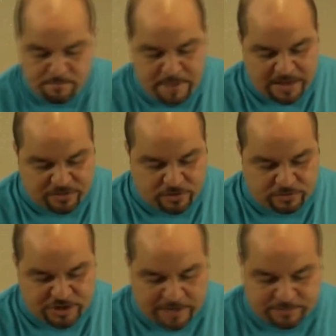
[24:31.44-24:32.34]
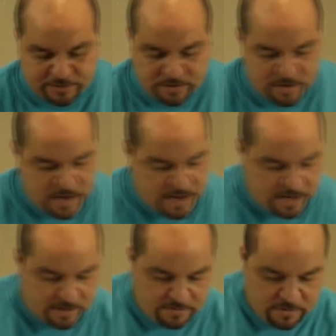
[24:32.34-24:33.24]
Matthew chapter
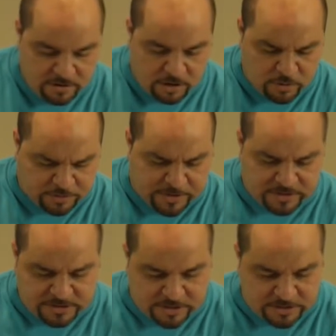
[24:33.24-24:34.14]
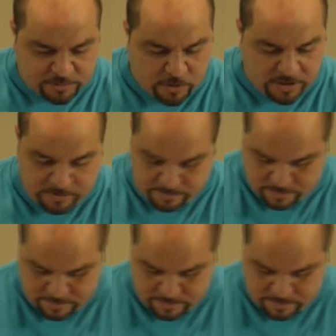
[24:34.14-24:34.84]
8. Are y'all with me still this morning?